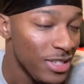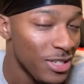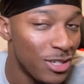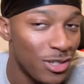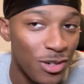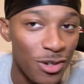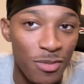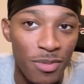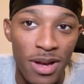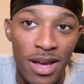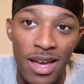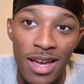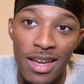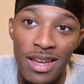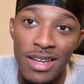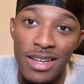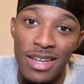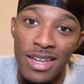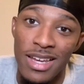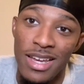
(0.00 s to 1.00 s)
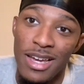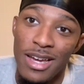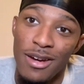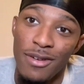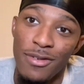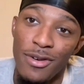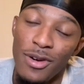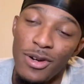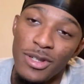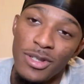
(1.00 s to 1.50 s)
Oh, man.
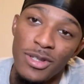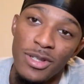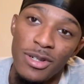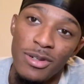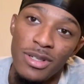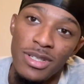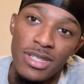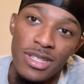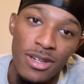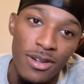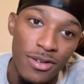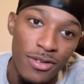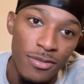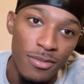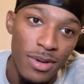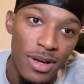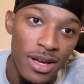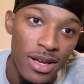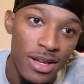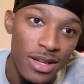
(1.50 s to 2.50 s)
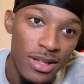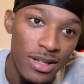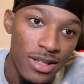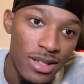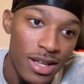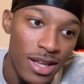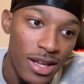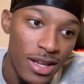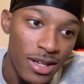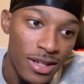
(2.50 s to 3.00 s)
Focus on yourself, man.
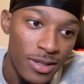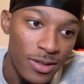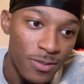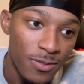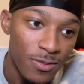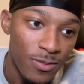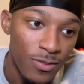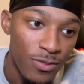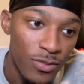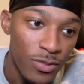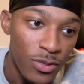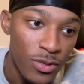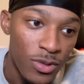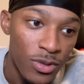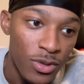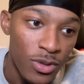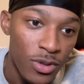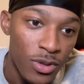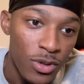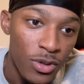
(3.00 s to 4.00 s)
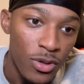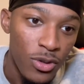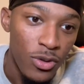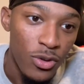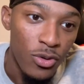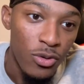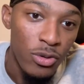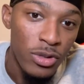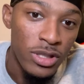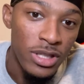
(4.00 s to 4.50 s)
Like,
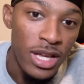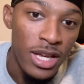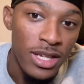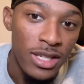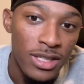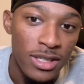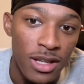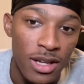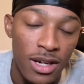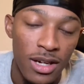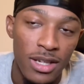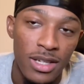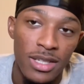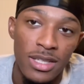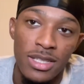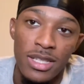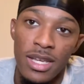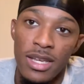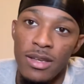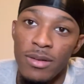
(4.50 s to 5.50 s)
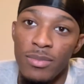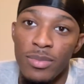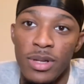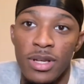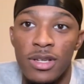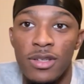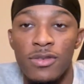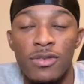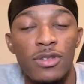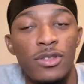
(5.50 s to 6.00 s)
you stay stuck in the same
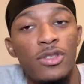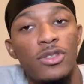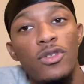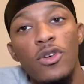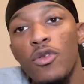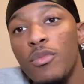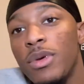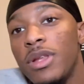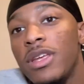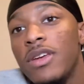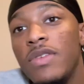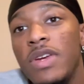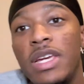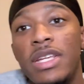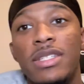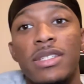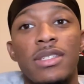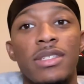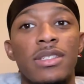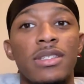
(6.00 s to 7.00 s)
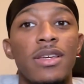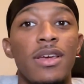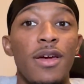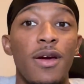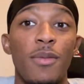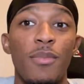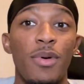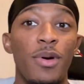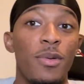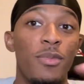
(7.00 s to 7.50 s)
place for so many reasons.
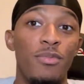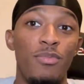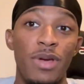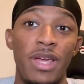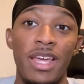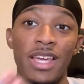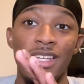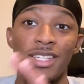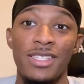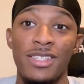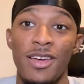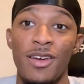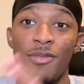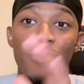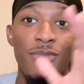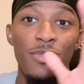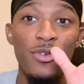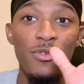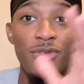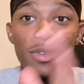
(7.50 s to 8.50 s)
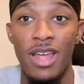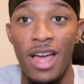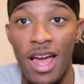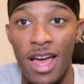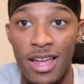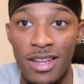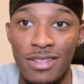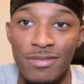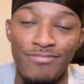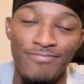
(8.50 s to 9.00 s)
But being something you
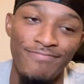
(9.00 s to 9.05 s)
not